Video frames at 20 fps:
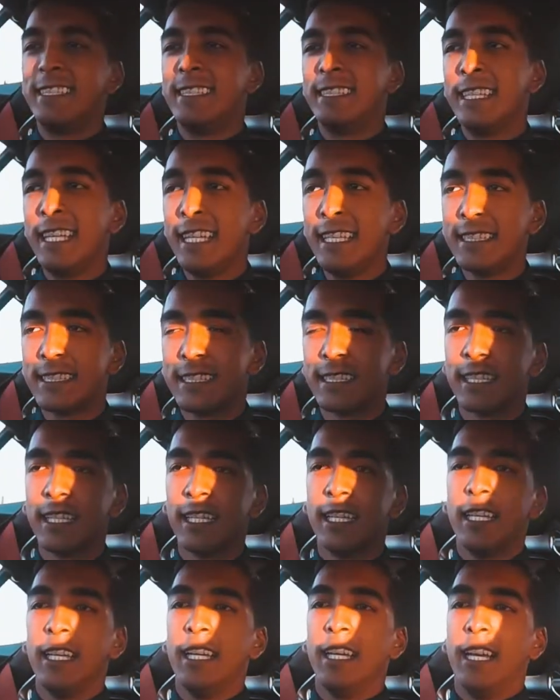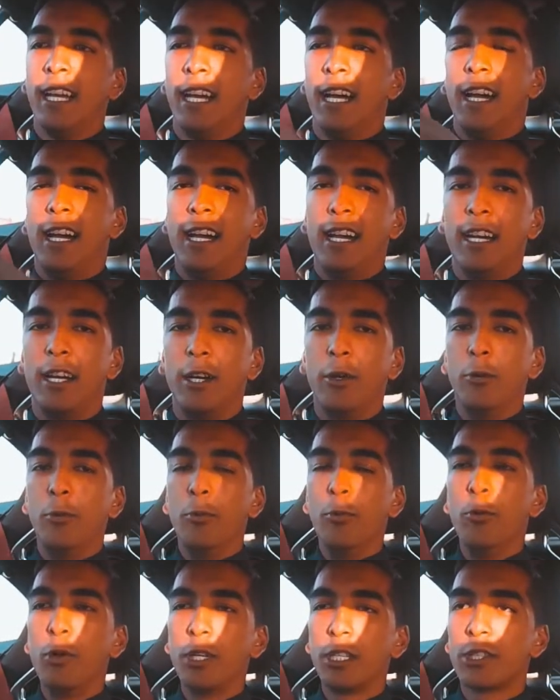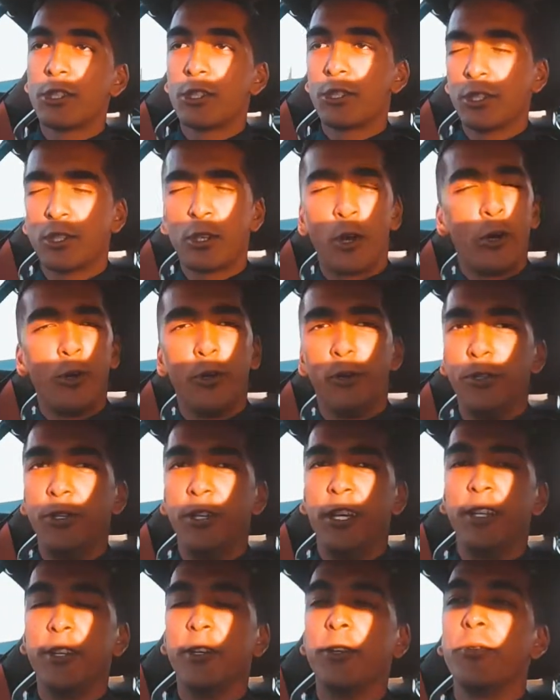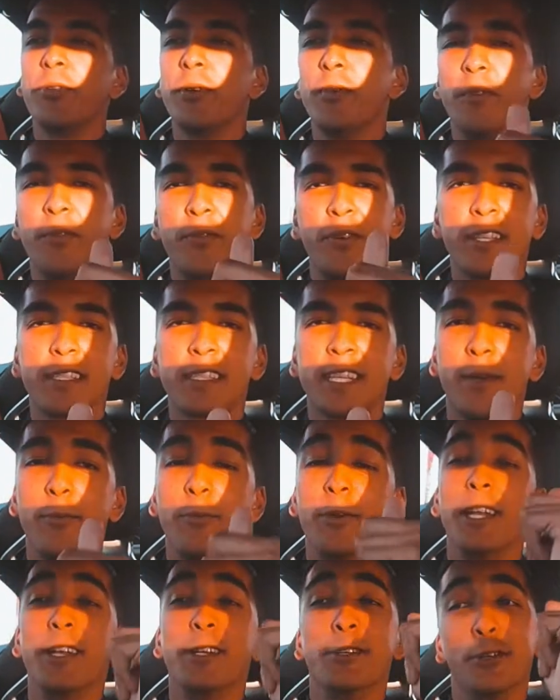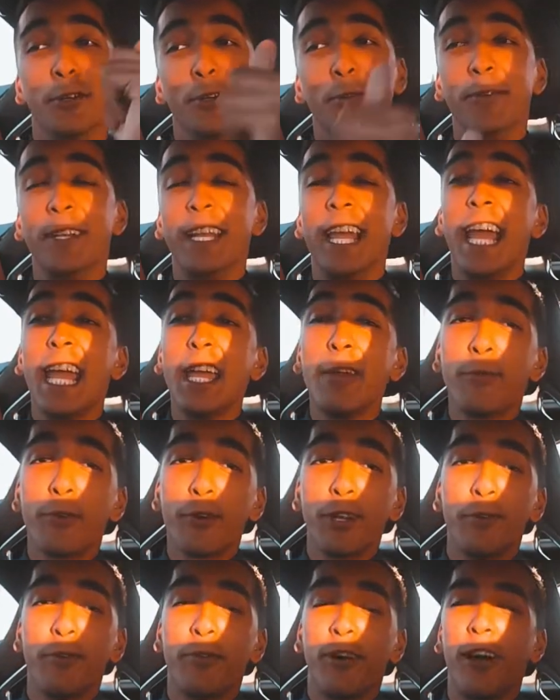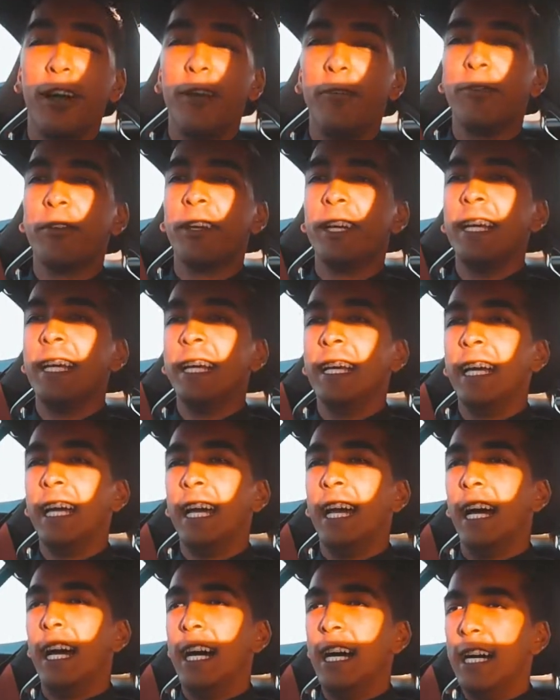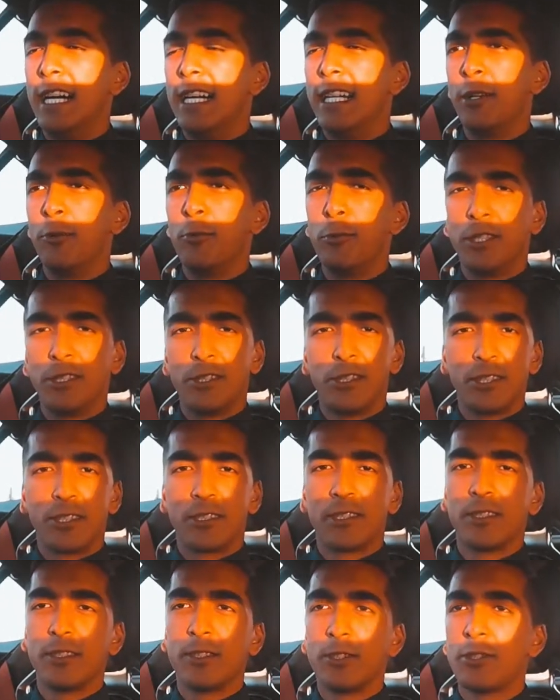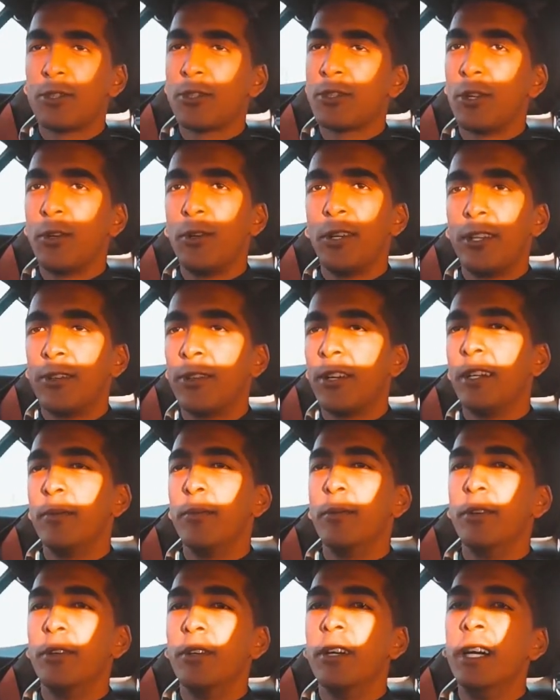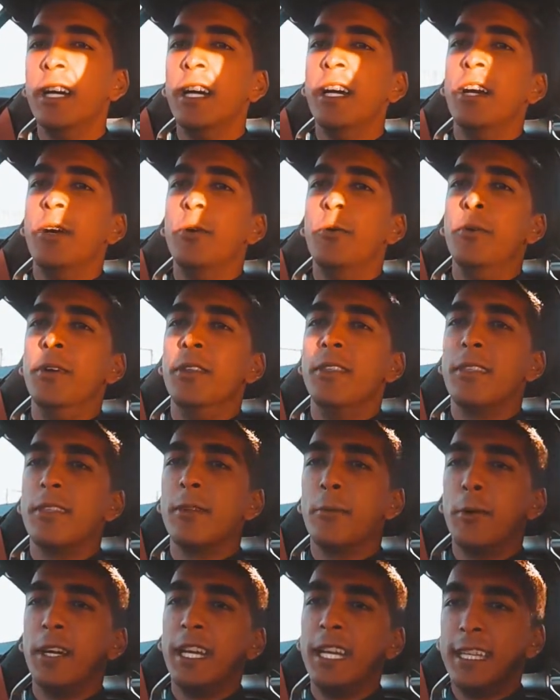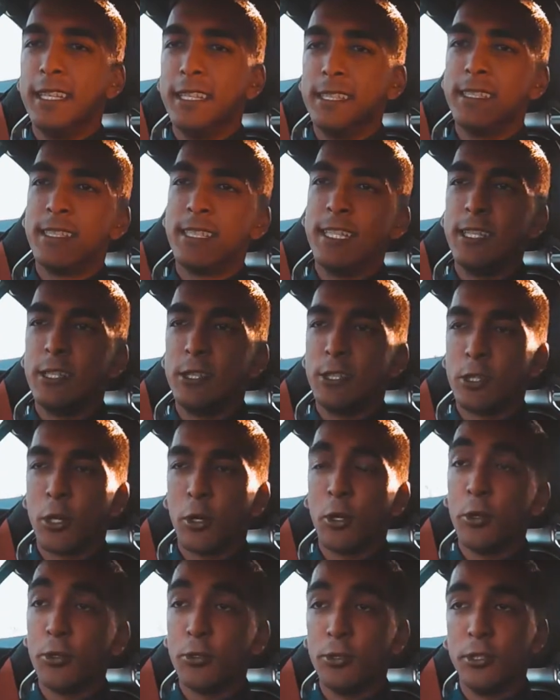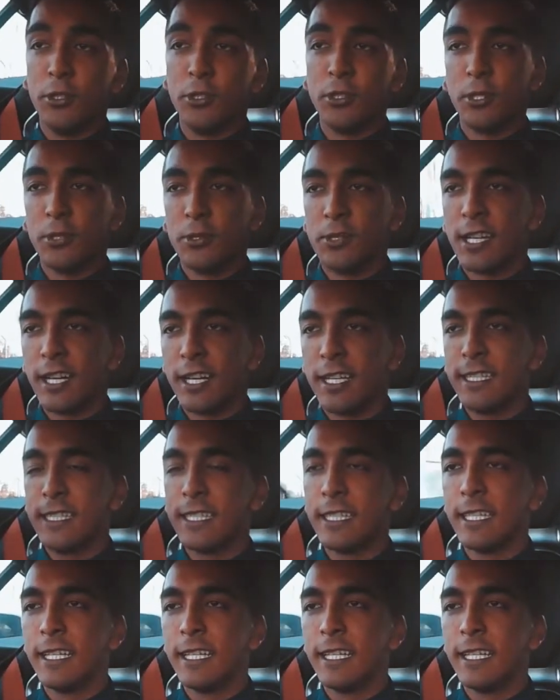seats, which just hold you. I know from the first time when I drove an A45, it was just so incredible with the way the seat just holds you so tight.